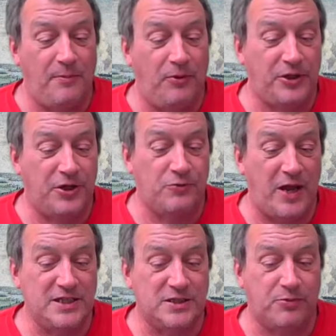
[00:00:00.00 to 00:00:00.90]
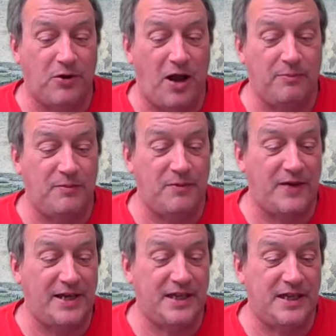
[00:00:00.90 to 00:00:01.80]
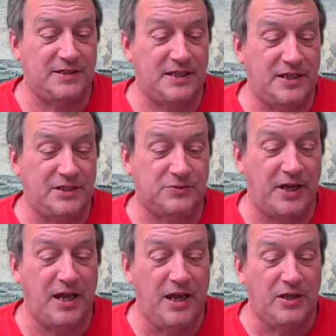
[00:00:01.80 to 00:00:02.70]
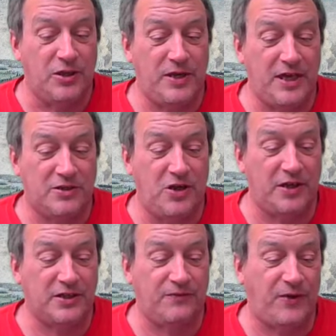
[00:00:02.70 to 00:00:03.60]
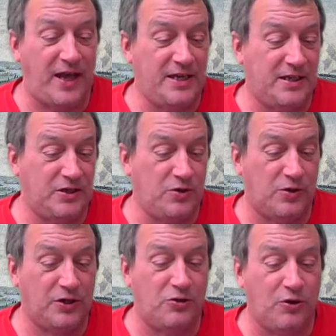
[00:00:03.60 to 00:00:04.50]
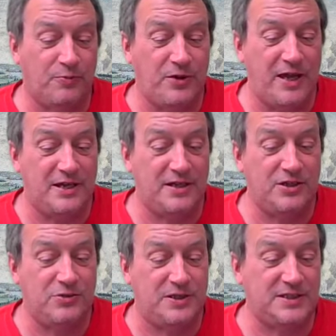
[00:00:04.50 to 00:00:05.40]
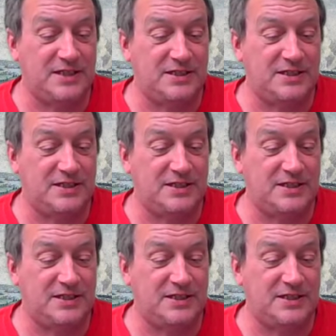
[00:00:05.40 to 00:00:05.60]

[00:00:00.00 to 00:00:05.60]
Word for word: Humboldt had raised the problem of ideas in history, though he had not defined it nor incorporated it into a